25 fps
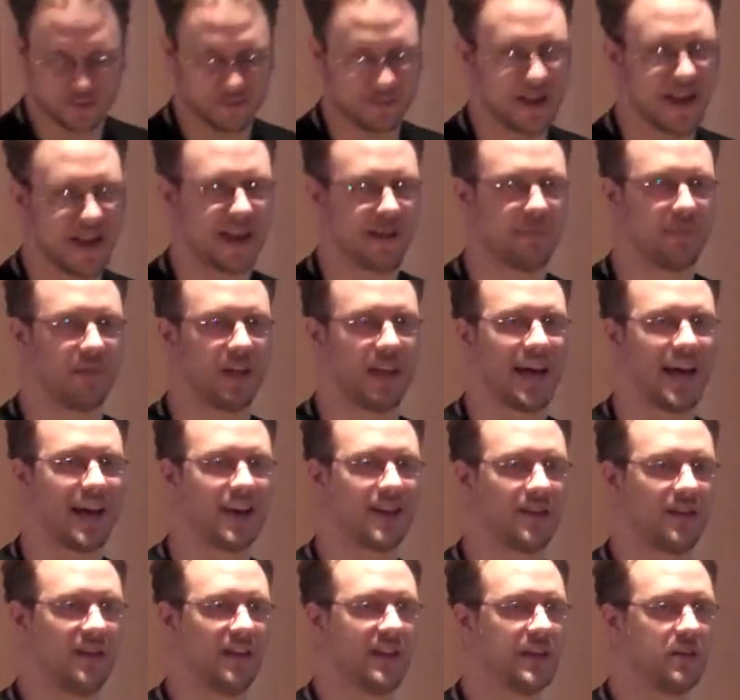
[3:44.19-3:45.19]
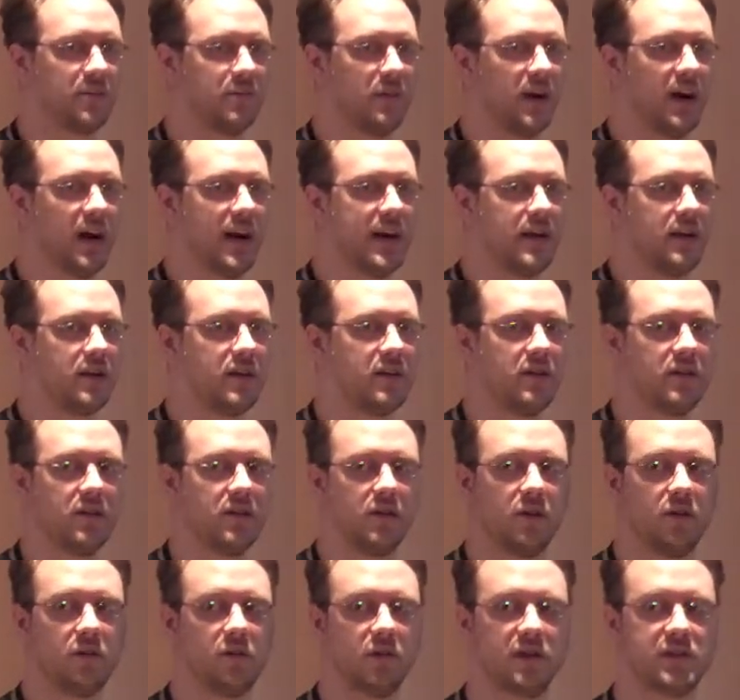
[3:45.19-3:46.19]
matte black like mine,
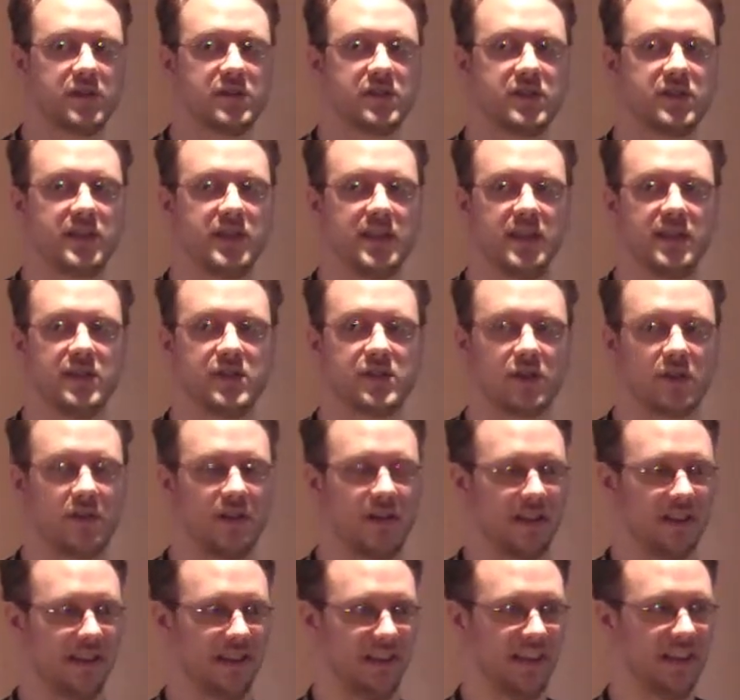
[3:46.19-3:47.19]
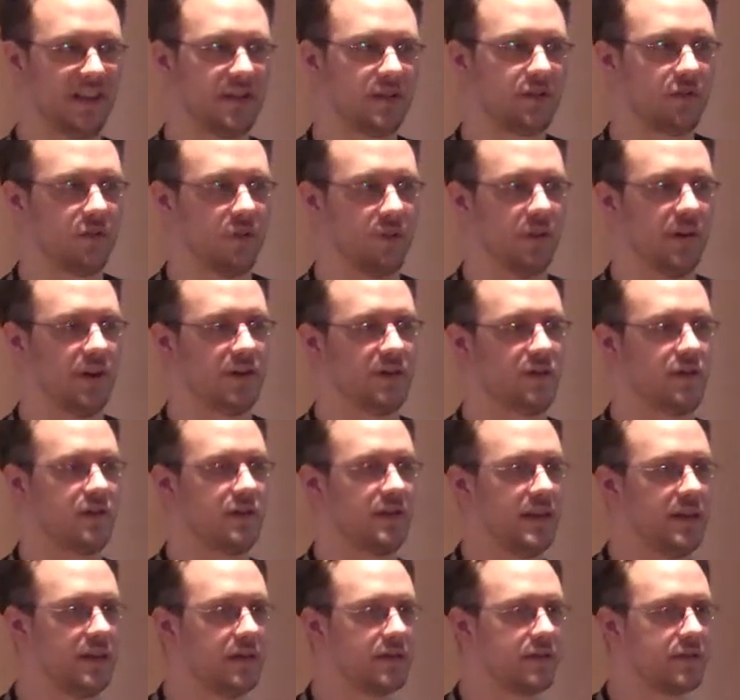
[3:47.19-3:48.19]
or its keys aren't lit from
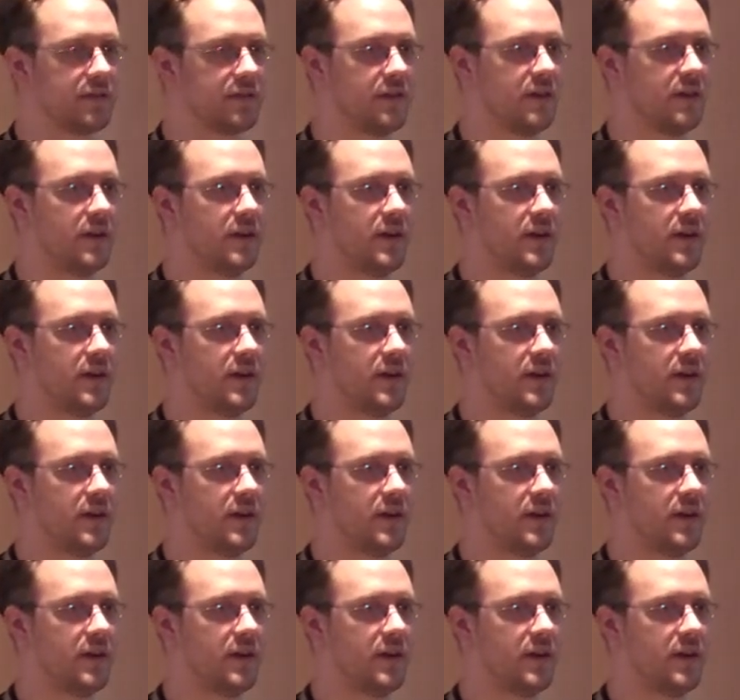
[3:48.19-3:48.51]
underneath,